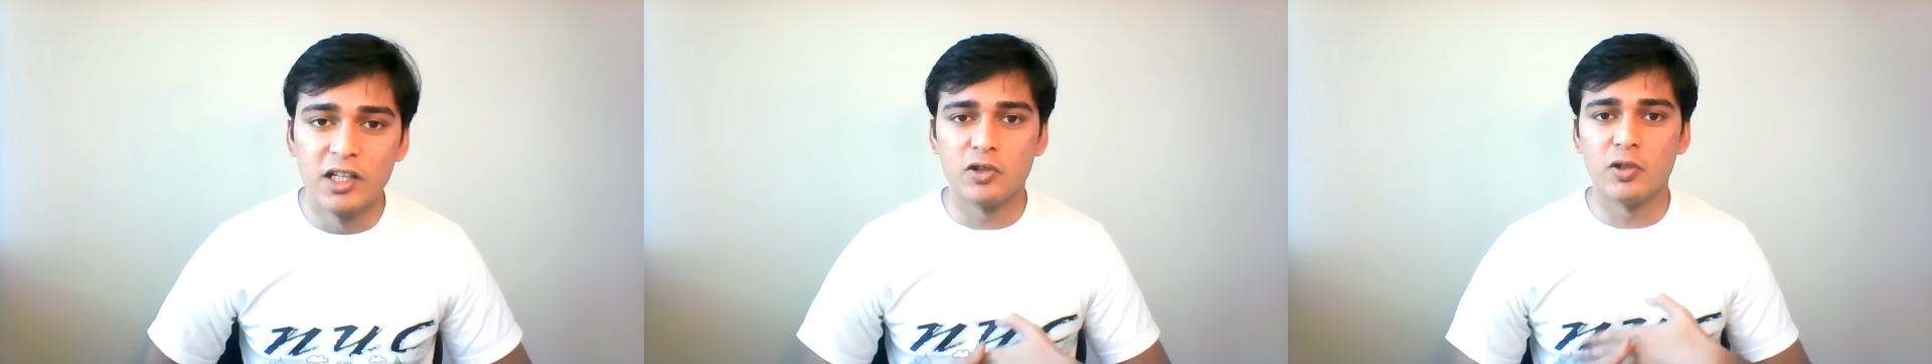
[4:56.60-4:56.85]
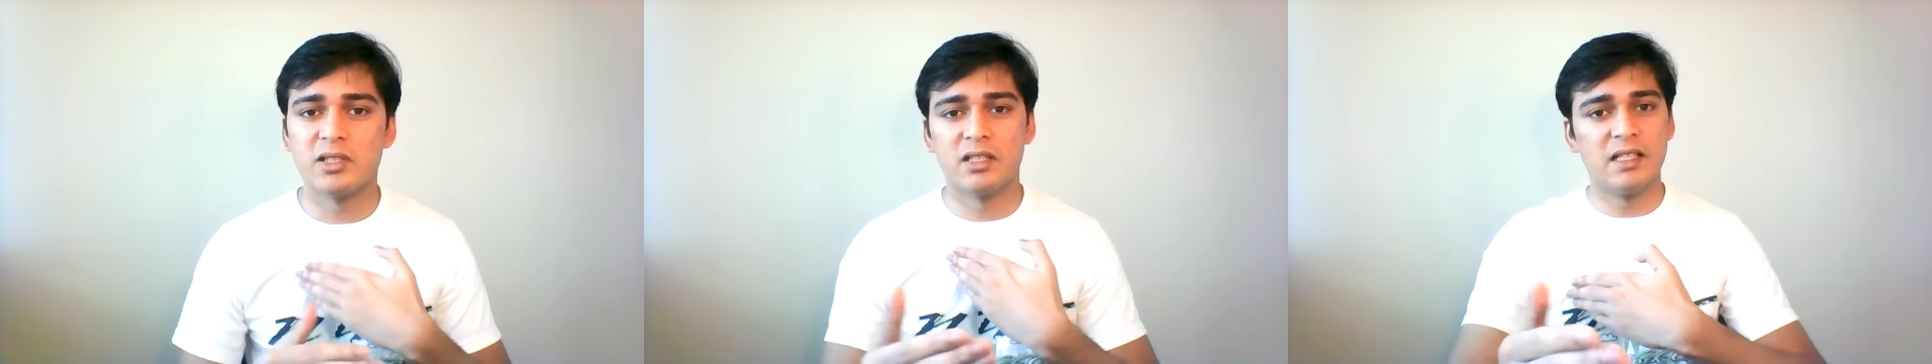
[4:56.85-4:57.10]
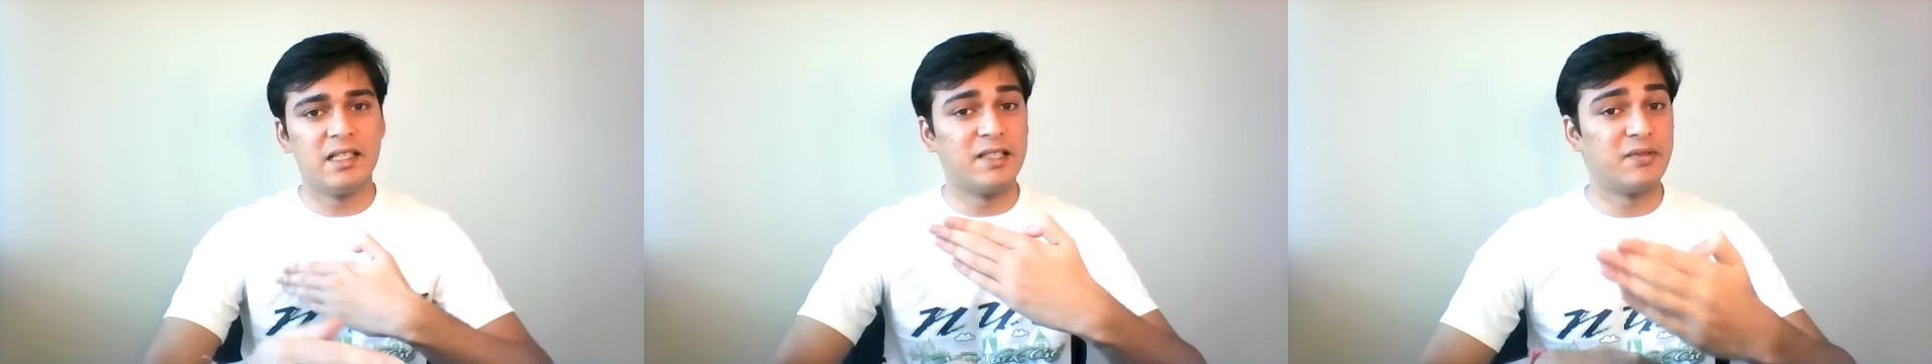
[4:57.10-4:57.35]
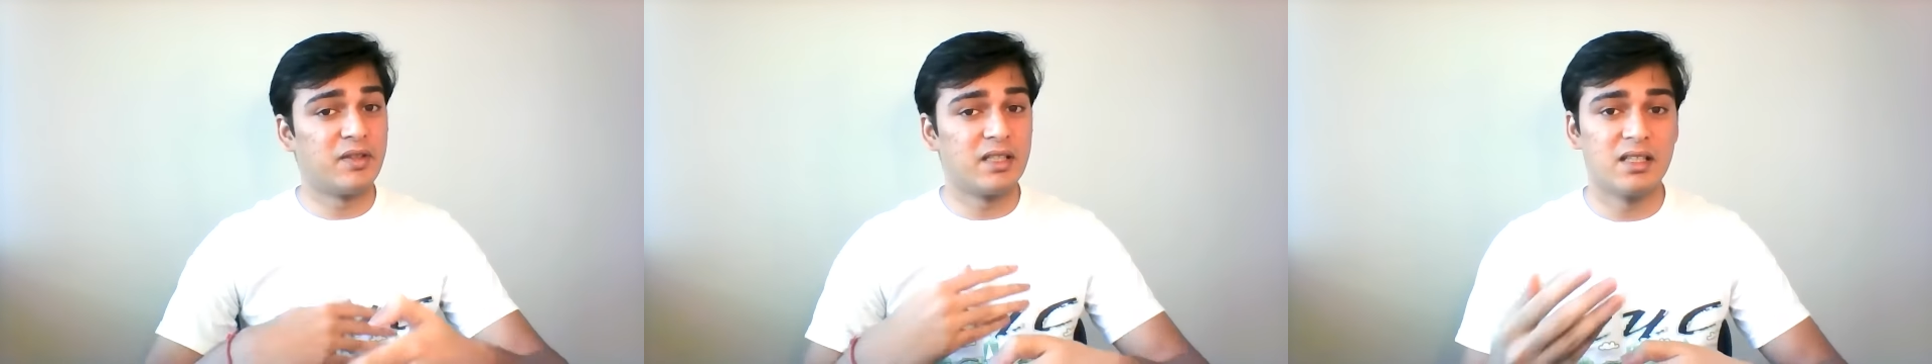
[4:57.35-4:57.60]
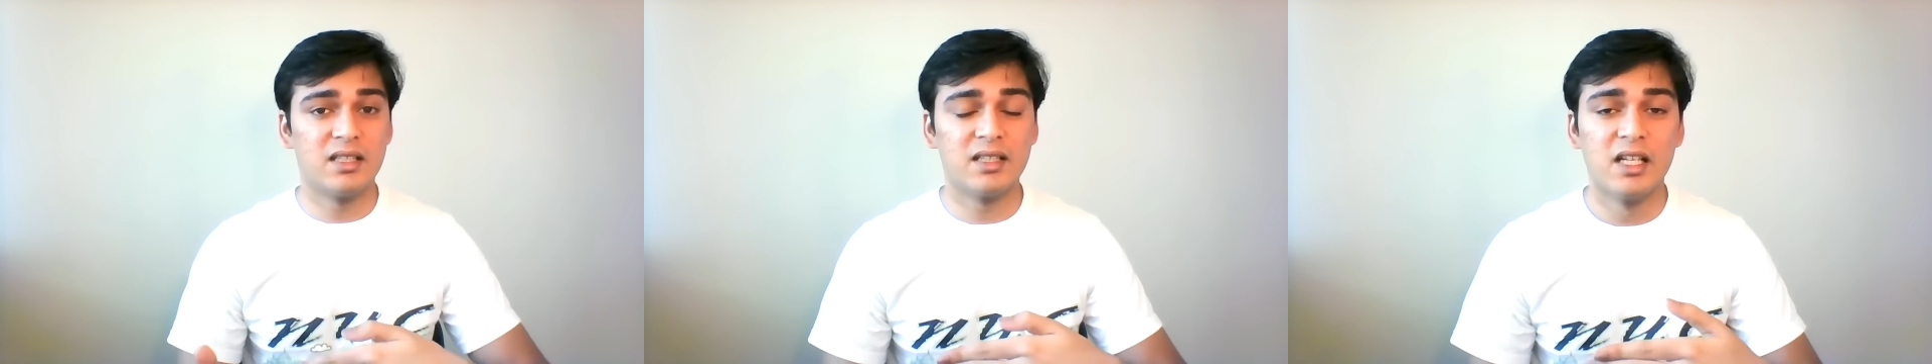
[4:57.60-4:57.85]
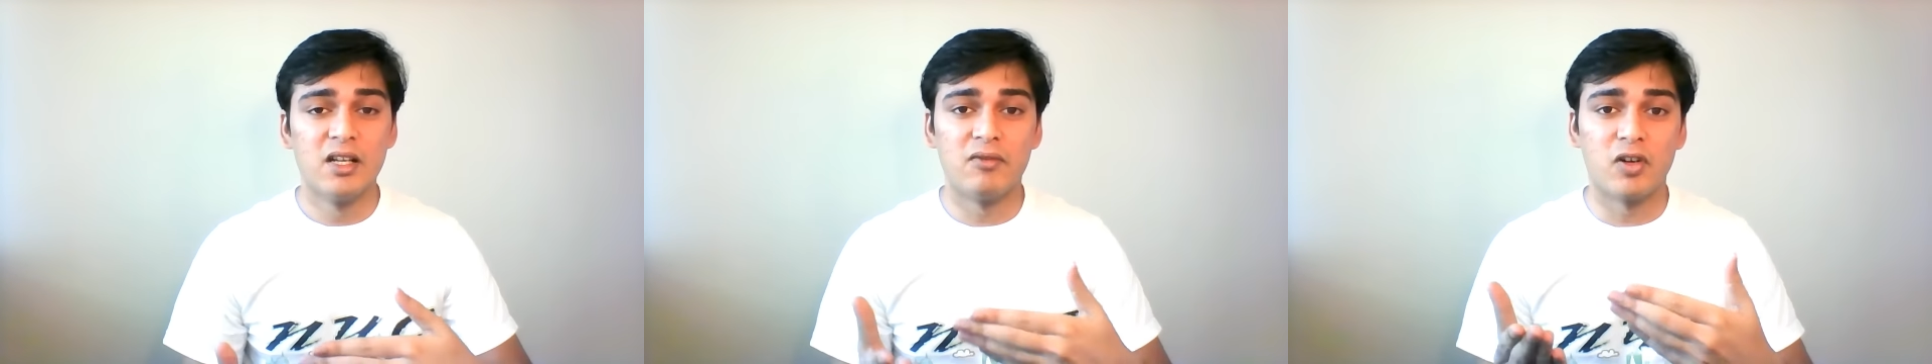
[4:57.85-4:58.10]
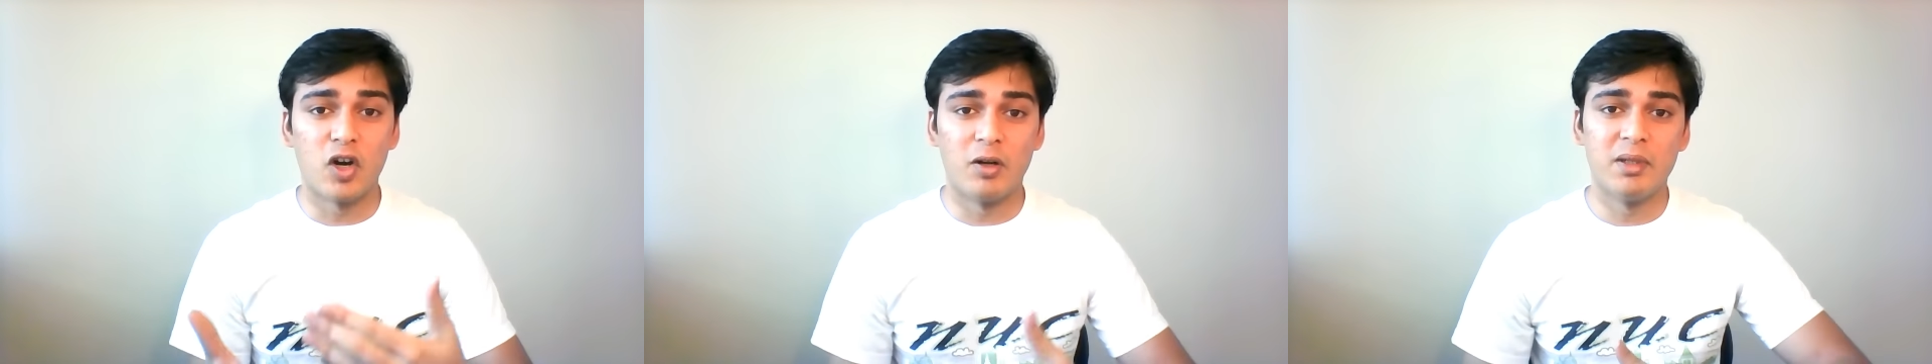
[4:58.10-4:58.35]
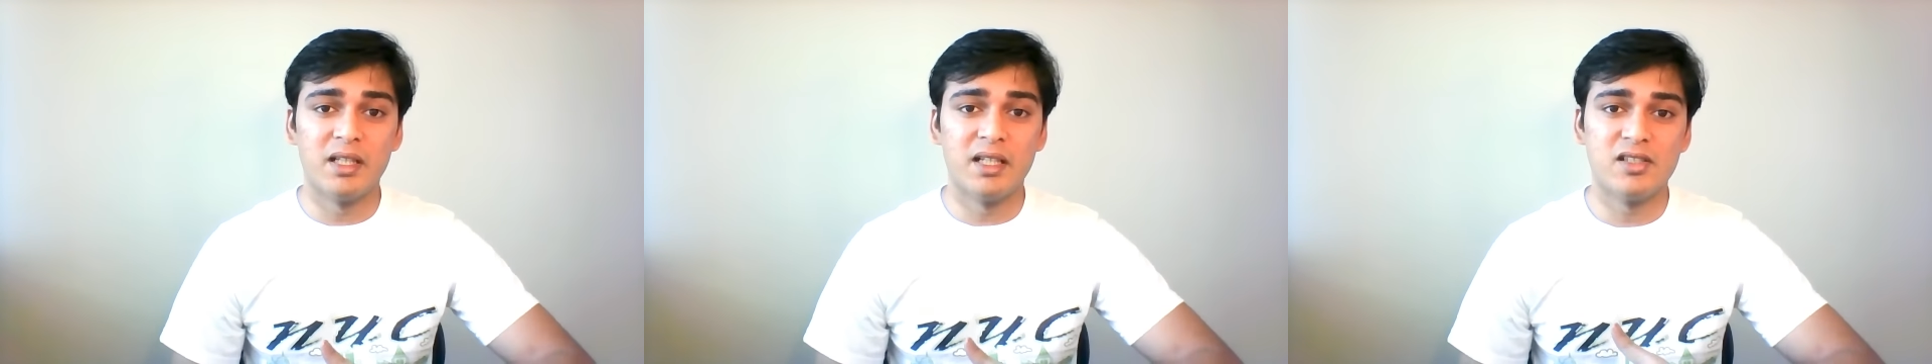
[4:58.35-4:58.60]
So it's a little difficult for
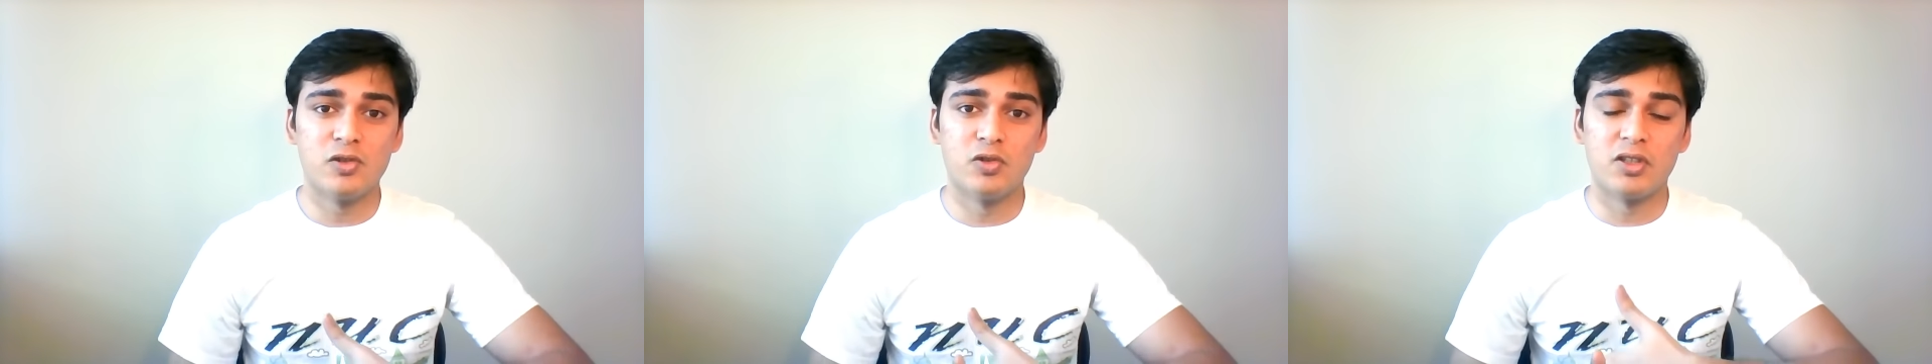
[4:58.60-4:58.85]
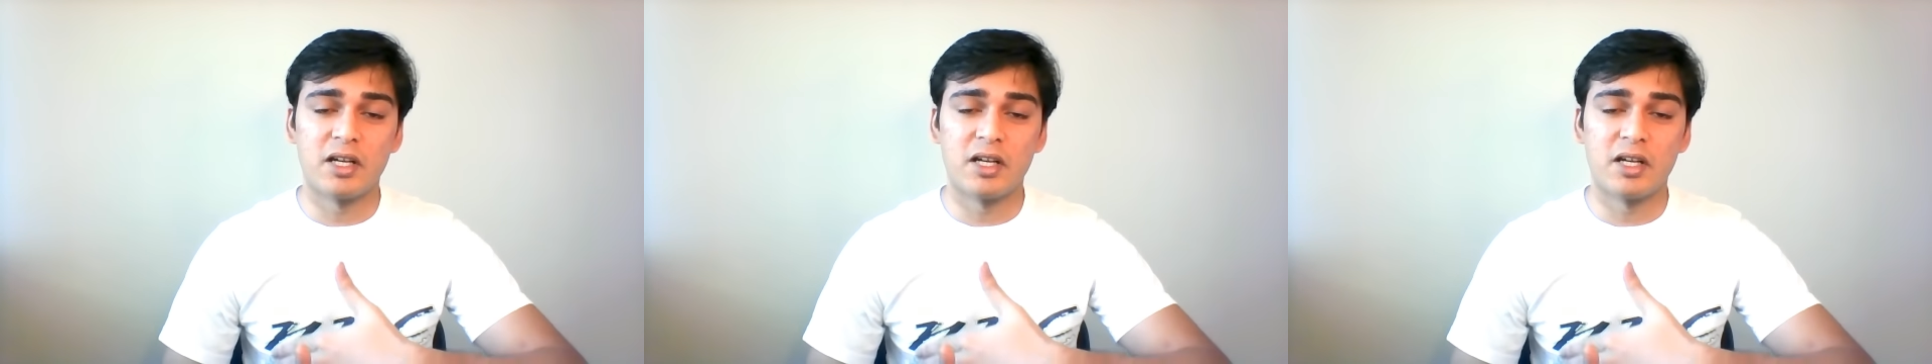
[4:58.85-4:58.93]
comedies to